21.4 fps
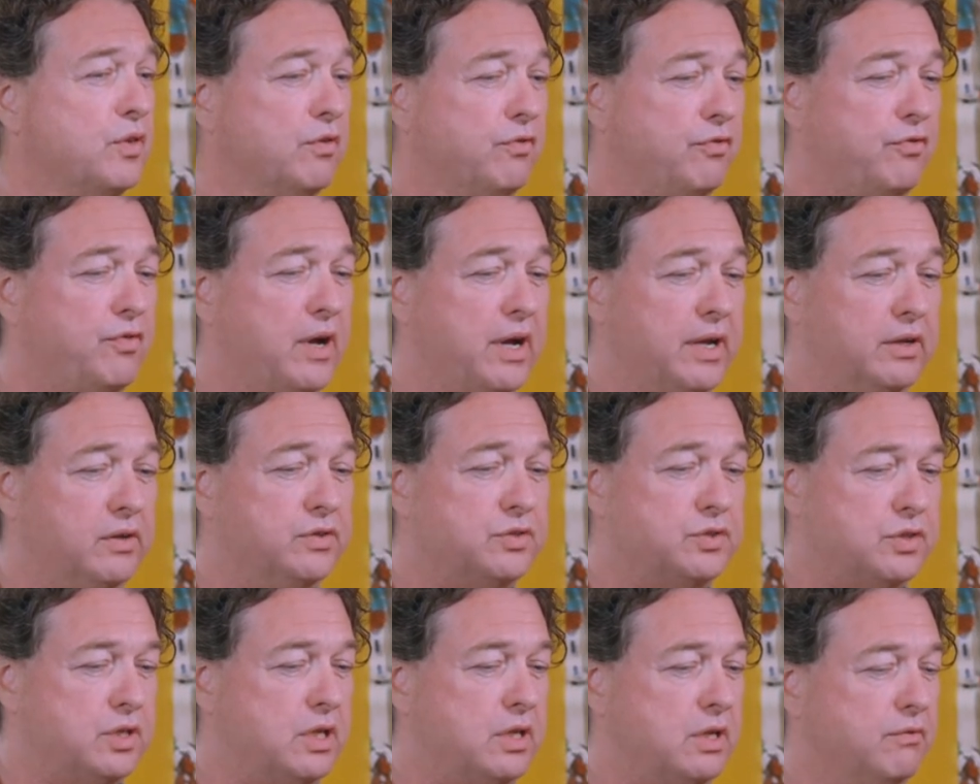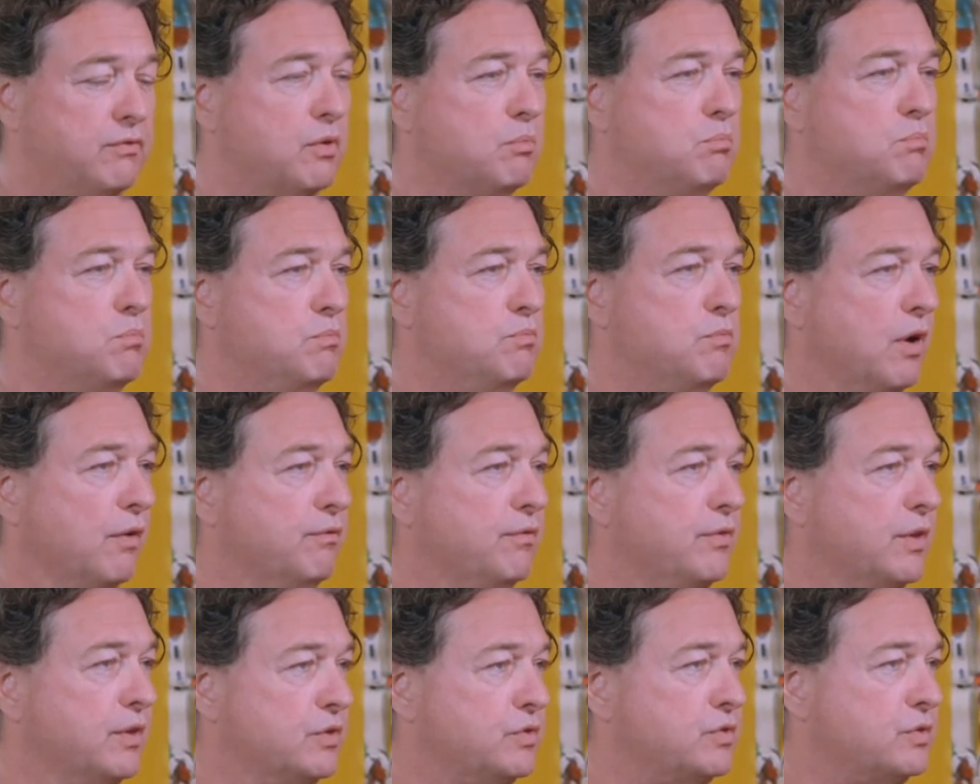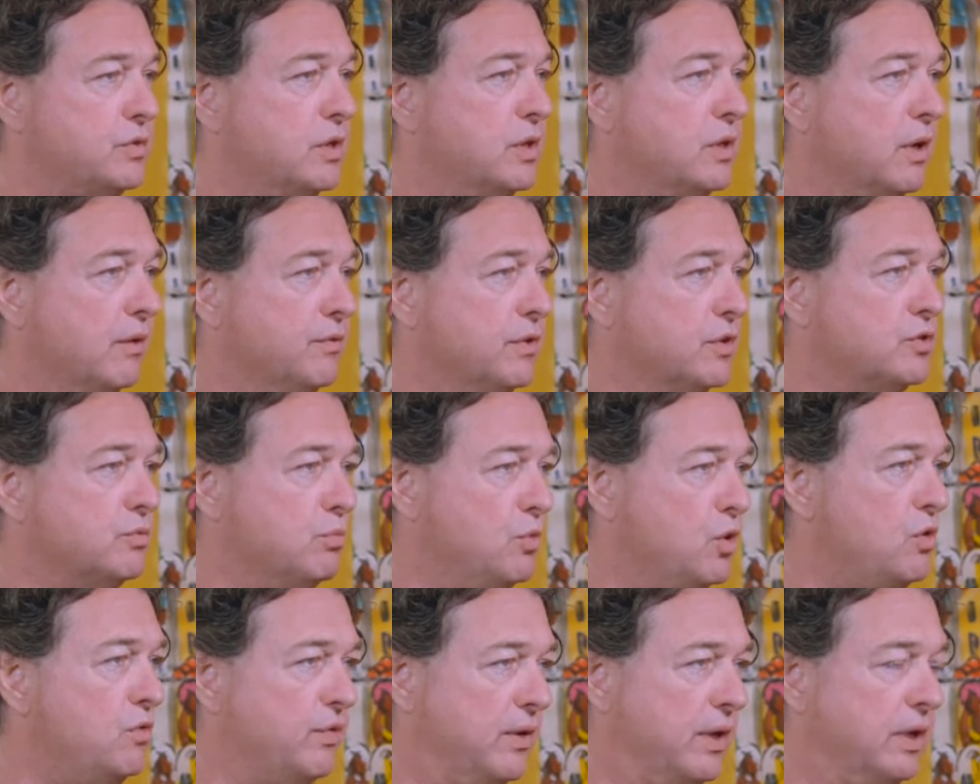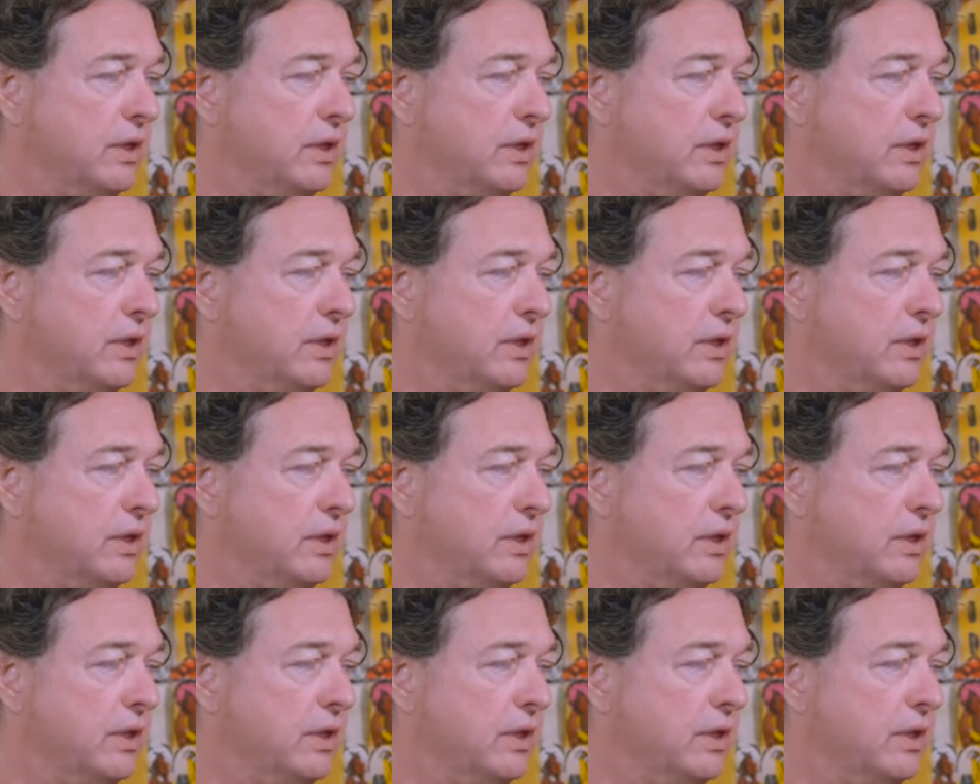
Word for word: the final scene of a, of this of this movie.